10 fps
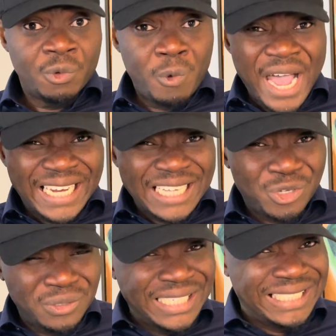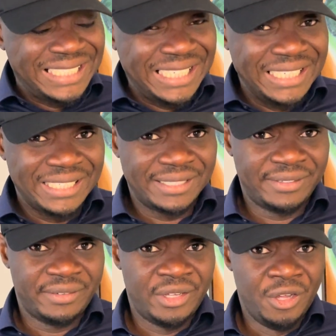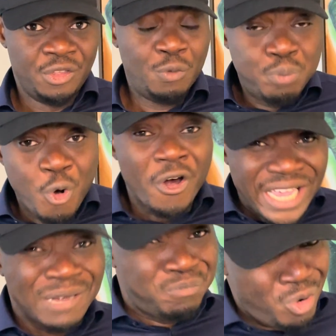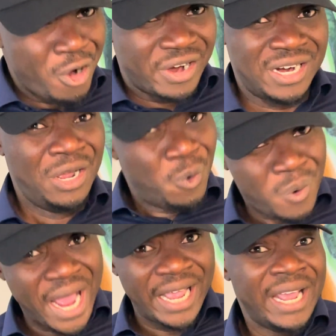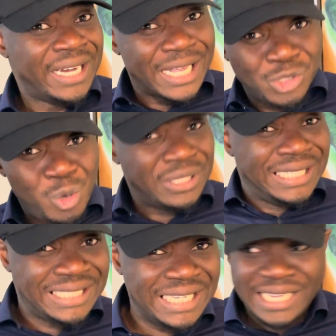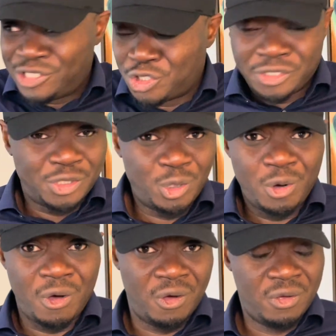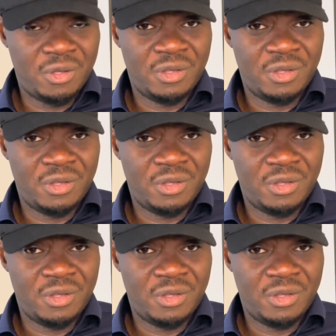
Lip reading: Why? That's all they see. The poor get poorer. Why? That's all they see. It's just a law.